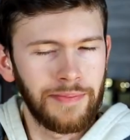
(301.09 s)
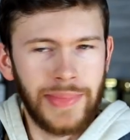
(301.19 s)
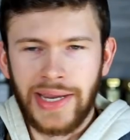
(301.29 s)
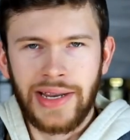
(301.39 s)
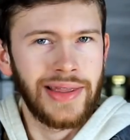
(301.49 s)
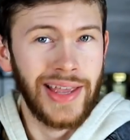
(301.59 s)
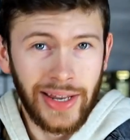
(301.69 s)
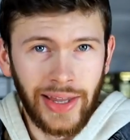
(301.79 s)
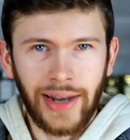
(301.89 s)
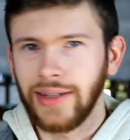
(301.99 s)
mean
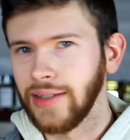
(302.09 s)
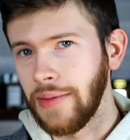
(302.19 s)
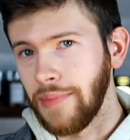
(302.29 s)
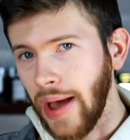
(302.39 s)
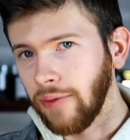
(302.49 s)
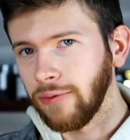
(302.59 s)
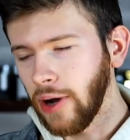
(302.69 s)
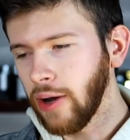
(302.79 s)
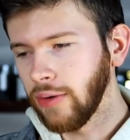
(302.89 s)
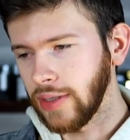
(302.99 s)
then that it is a bad
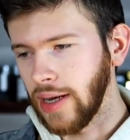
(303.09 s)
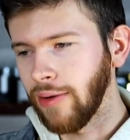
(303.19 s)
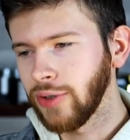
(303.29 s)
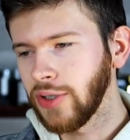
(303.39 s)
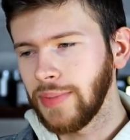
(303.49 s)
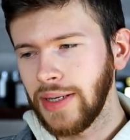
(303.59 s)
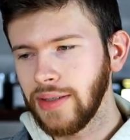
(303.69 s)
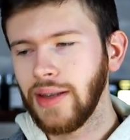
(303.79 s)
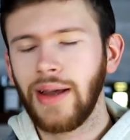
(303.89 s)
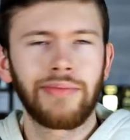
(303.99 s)
fragrance now. It just
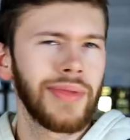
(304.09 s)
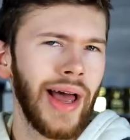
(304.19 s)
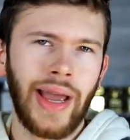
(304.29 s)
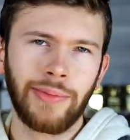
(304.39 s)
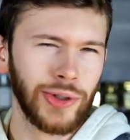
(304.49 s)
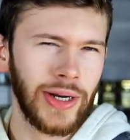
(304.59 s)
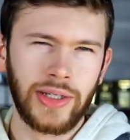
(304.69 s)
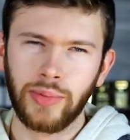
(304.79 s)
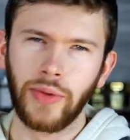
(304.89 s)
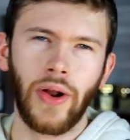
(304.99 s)
means that the hype
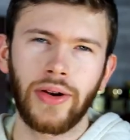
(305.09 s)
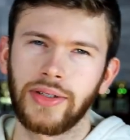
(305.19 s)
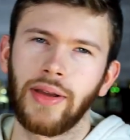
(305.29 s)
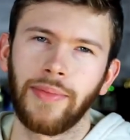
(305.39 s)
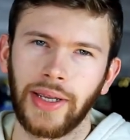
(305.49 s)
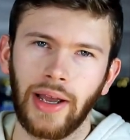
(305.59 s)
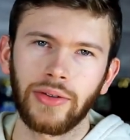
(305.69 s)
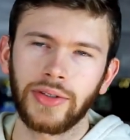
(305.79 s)
train has moved on to something